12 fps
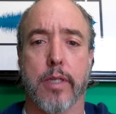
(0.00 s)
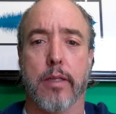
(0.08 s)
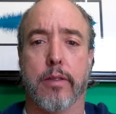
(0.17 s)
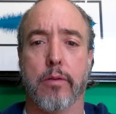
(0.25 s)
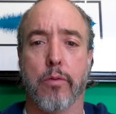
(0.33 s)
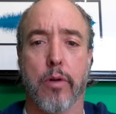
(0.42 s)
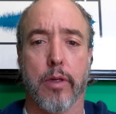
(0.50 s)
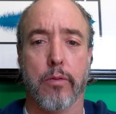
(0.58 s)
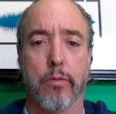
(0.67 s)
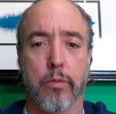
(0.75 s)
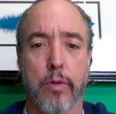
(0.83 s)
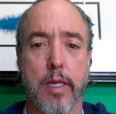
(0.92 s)
out there working
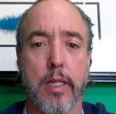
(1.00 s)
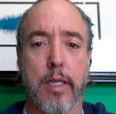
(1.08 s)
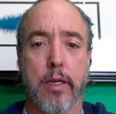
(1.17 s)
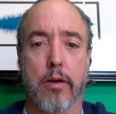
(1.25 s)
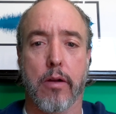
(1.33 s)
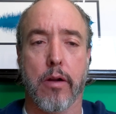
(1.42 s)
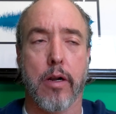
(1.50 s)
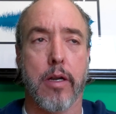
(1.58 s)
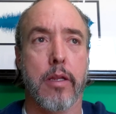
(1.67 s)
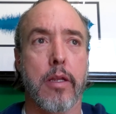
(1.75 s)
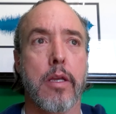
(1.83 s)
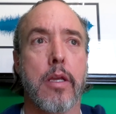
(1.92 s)
really
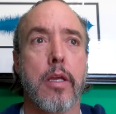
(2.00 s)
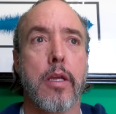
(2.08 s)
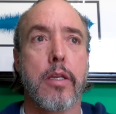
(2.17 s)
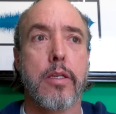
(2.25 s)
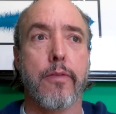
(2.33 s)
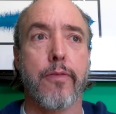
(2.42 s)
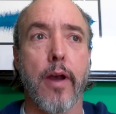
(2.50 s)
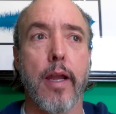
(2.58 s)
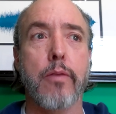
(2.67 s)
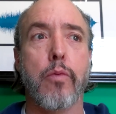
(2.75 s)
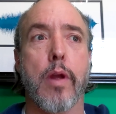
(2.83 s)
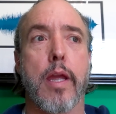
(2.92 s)
hard to
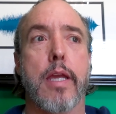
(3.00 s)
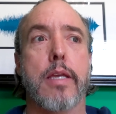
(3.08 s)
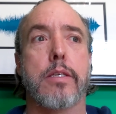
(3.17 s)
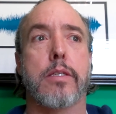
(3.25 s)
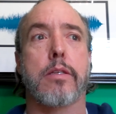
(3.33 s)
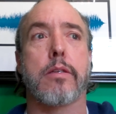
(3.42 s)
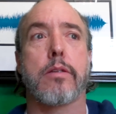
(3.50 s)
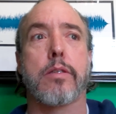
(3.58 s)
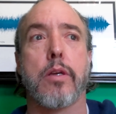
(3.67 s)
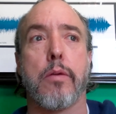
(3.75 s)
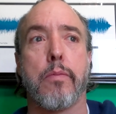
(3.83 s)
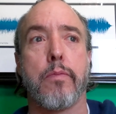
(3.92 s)
find ways
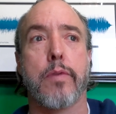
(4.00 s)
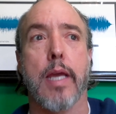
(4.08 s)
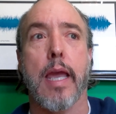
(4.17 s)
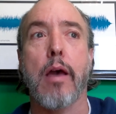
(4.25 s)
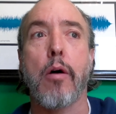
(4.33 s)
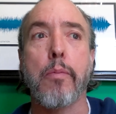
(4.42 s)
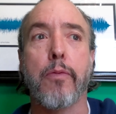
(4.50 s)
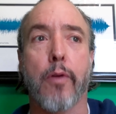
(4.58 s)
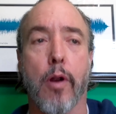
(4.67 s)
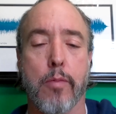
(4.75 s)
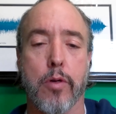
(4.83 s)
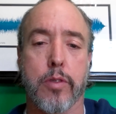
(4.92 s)
to help
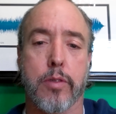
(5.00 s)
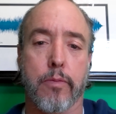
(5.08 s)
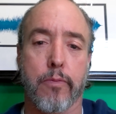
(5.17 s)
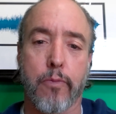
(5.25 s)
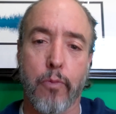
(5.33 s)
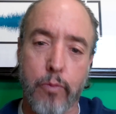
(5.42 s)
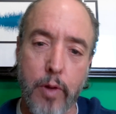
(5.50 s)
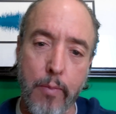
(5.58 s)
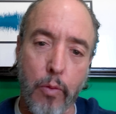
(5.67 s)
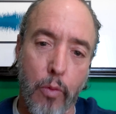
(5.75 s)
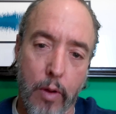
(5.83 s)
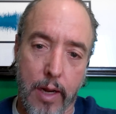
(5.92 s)
farmers,
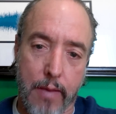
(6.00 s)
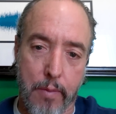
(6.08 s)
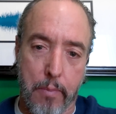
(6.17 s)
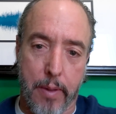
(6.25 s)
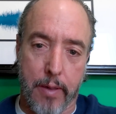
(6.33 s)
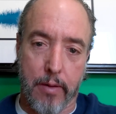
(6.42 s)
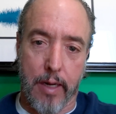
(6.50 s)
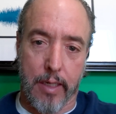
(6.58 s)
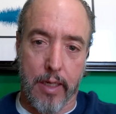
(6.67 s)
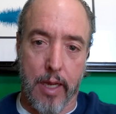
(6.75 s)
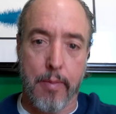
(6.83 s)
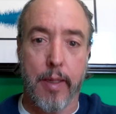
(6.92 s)
number one, have a better
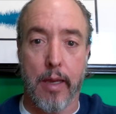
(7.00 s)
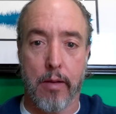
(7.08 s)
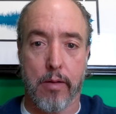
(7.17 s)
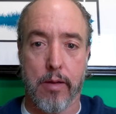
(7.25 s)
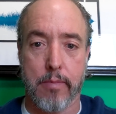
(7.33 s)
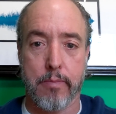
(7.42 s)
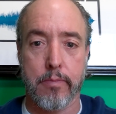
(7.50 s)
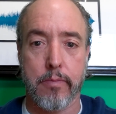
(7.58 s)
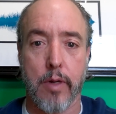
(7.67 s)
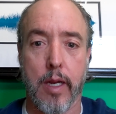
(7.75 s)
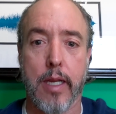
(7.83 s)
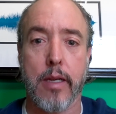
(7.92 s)
economic outcome,
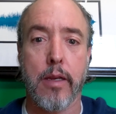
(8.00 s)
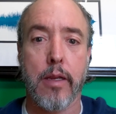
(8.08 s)
right?